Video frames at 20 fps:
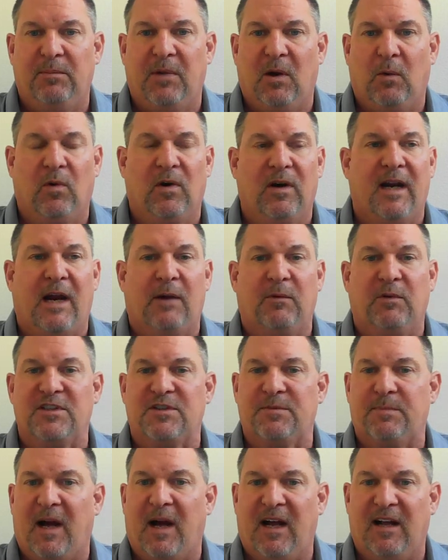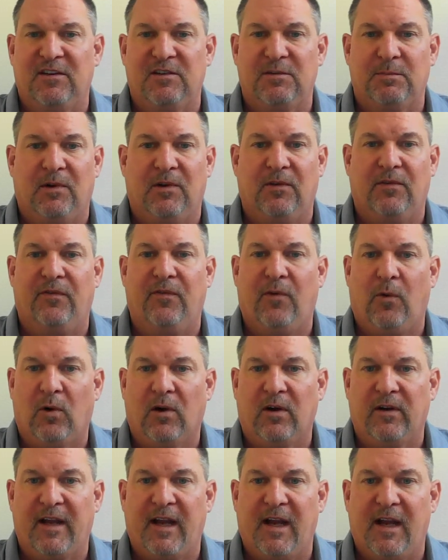but we're not responsible for
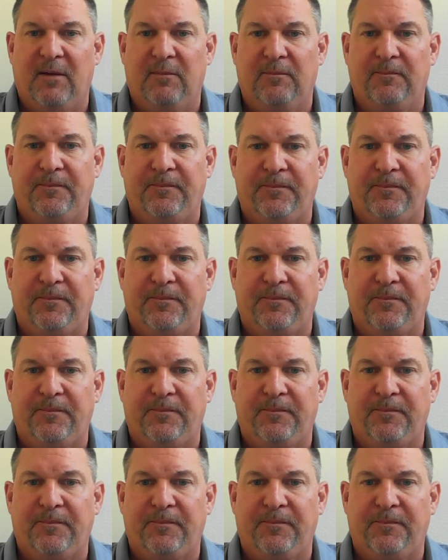them